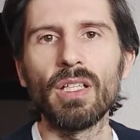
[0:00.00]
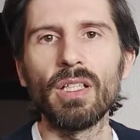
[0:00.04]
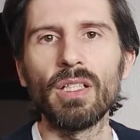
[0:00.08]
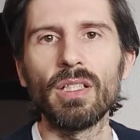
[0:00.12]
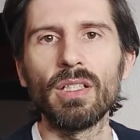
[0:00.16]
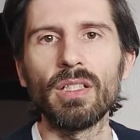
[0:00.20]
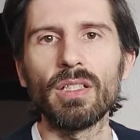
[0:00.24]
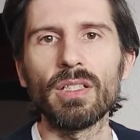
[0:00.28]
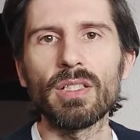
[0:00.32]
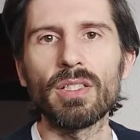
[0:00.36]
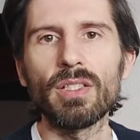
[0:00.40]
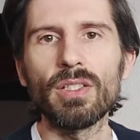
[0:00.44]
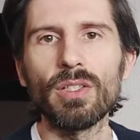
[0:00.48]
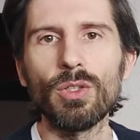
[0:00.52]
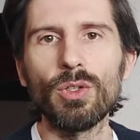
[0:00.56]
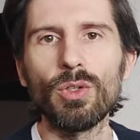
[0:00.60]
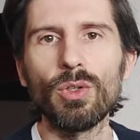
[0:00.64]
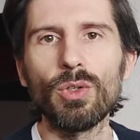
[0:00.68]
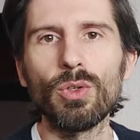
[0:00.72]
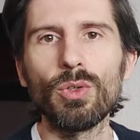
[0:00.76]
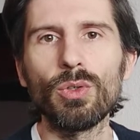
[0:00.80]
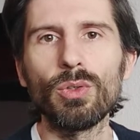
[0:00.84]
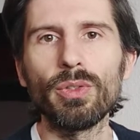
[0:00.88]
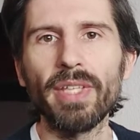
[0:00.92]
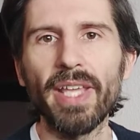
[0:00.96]

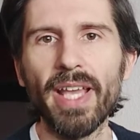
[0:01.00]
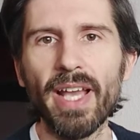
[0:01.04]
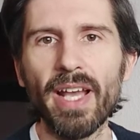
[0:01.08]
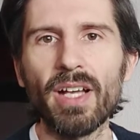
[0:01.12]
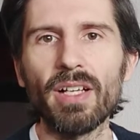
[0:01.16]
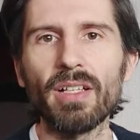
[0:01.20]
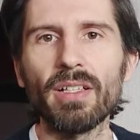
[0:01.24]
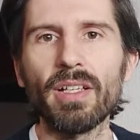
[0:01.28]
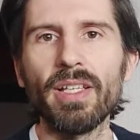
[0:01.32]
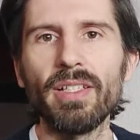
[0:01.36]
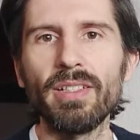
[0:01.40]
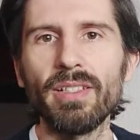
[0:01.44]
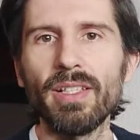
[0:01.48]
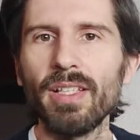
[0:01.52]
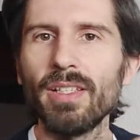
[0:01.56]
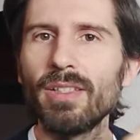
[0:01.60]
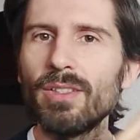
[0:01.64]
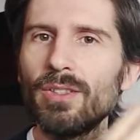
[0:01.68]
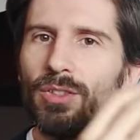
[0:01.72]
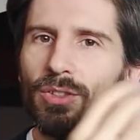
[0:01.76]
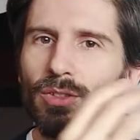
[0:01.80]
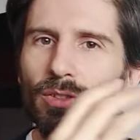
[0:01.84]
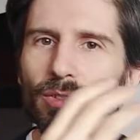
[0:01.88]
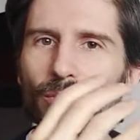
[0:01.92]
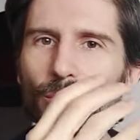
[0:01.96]
So and
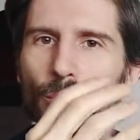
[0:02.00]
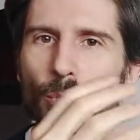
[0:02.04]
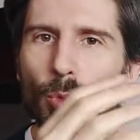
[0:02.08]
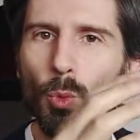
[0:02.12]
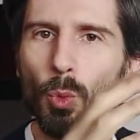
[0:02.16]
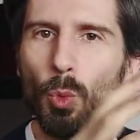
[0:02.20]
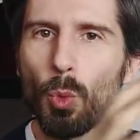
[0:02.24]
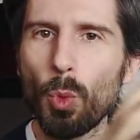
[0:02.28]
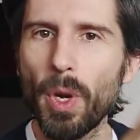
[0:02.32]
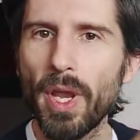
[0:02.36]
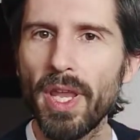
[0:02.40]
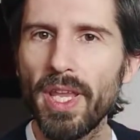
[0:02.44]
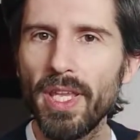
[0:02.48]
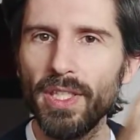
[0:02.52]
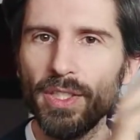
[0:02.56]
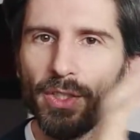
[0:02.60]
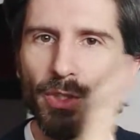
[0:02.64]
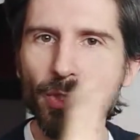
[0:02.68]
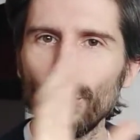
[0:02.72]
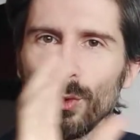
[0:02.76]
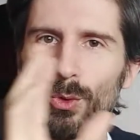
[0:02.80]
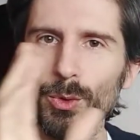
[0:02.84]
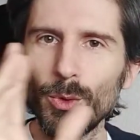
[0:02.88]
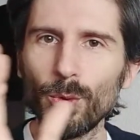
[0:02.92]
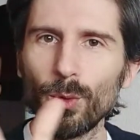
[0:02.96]
then when
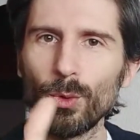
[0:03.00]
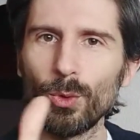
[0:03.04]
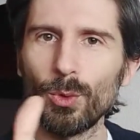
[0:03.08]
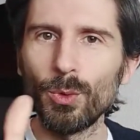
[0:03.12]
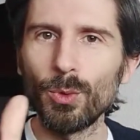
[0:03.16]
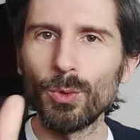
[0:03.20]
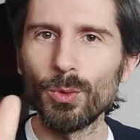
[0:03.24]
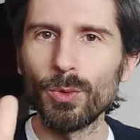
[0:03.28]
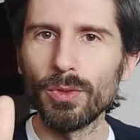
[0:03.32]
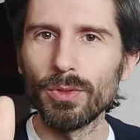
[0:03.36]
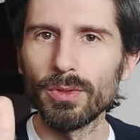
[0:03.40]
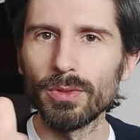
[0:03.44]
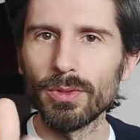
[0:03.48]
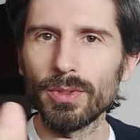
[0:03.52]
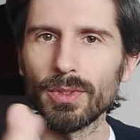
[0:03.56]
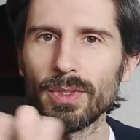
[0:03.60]
you